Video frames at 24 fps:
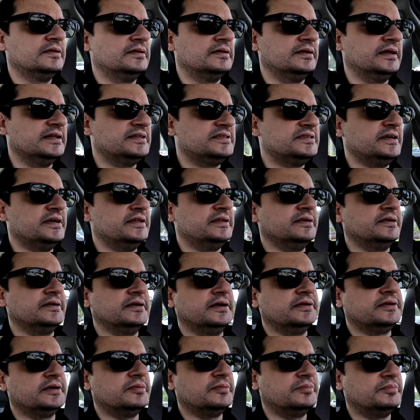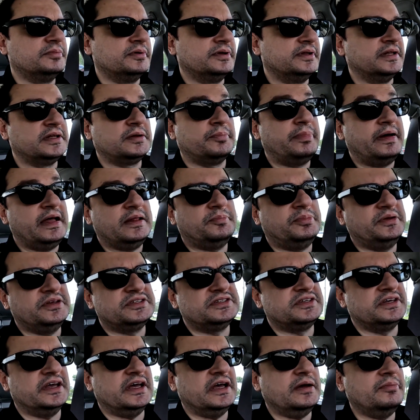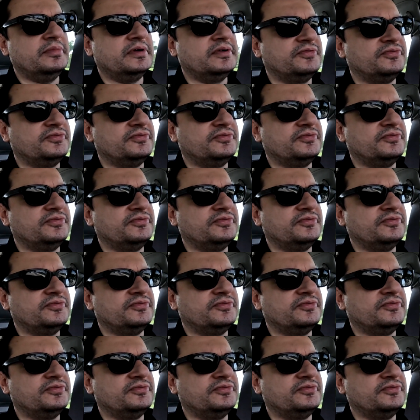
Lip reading: That's it. Another bad PCM.